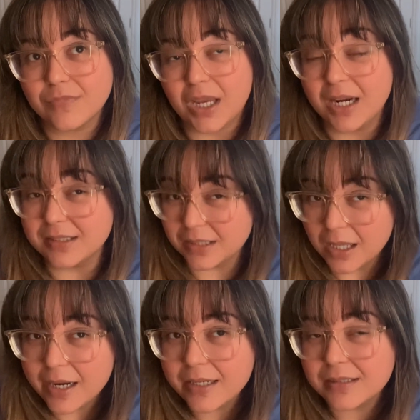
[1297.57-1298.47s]
I'd
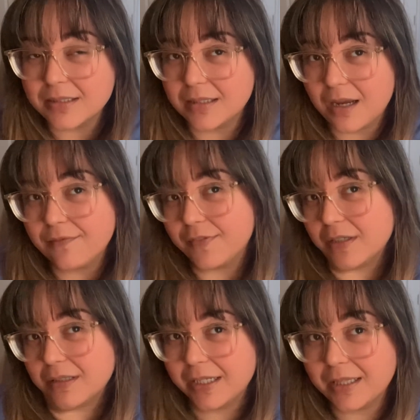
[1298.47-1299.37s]
like to not
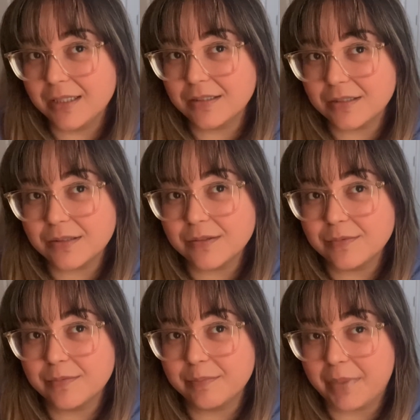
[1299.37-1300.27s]
feel like this
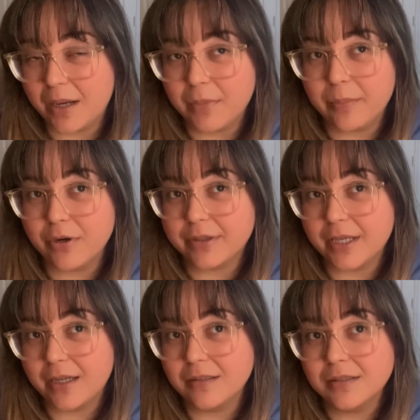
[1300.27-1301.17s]
by my
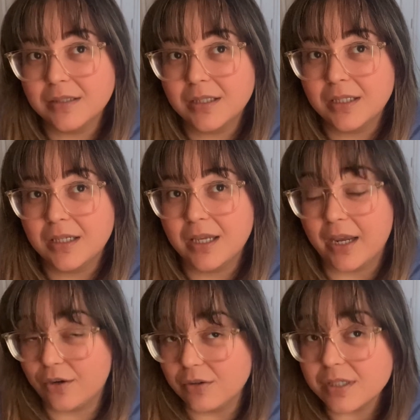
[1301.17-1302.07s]
birthday
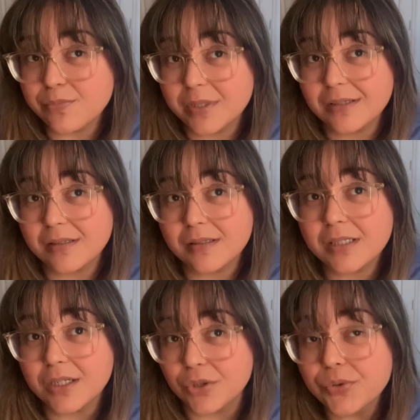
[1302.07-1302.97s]
and Christmas
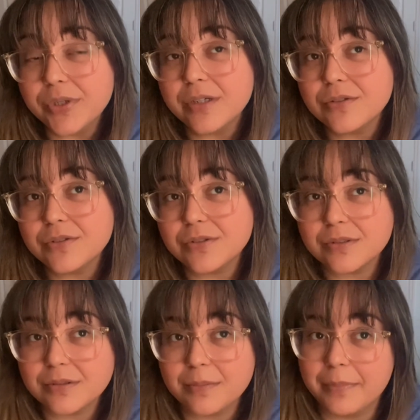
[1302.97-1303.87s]
and New Year's,
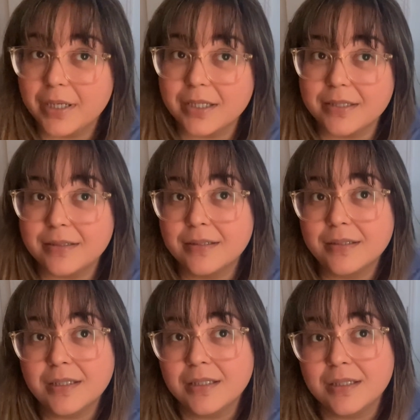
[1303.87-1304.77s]
but
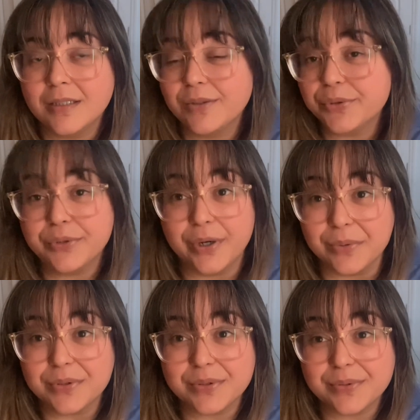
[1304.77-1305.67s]
who
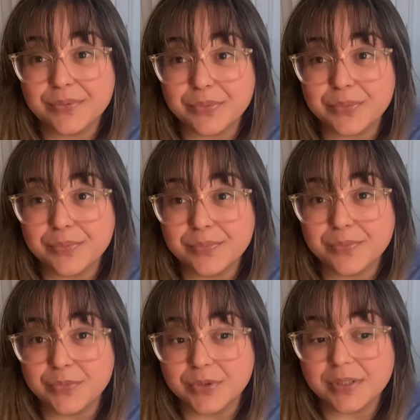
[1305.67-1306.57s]
knows?
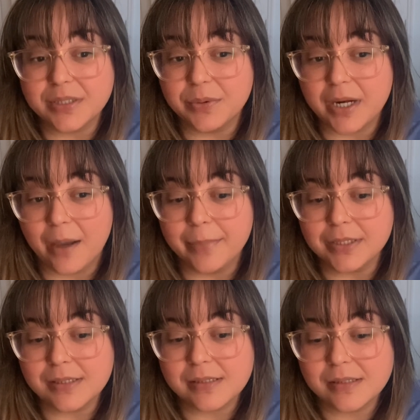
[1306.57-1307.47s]
We'll see what
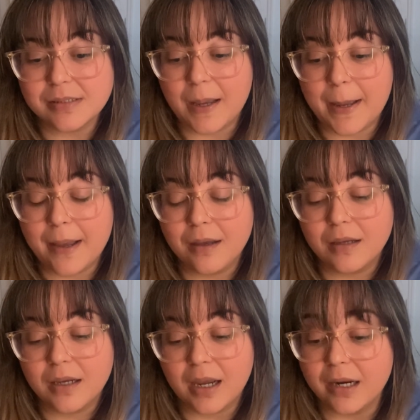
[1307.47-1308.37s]
happens.
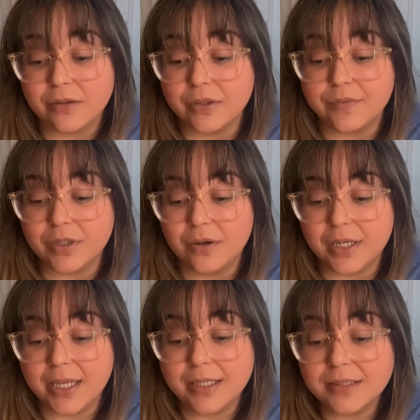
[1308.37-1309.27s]
I don't even know how
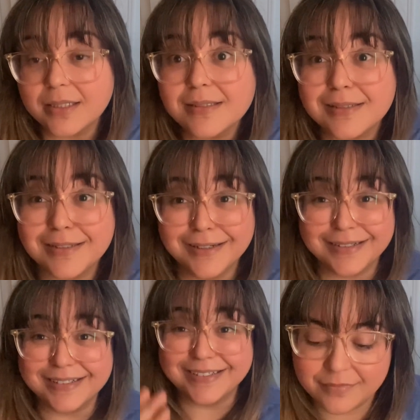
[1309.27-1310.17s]
to end this.
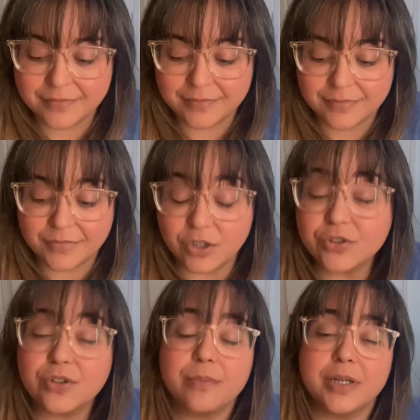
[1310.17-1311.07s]
There are
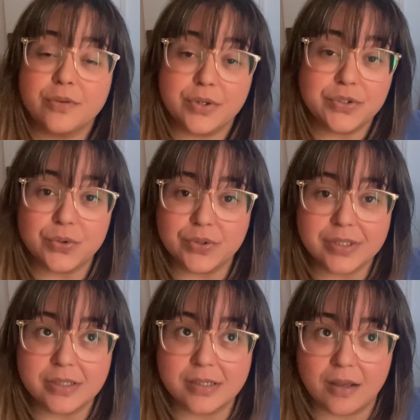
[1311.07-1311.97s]
so many
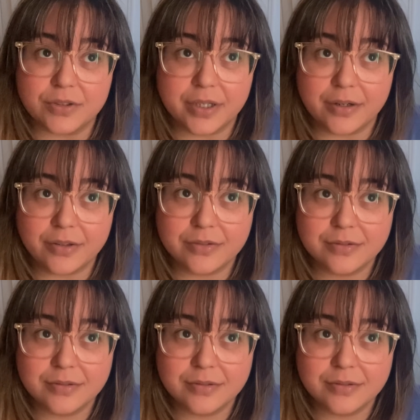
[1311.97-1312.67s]
resources out there.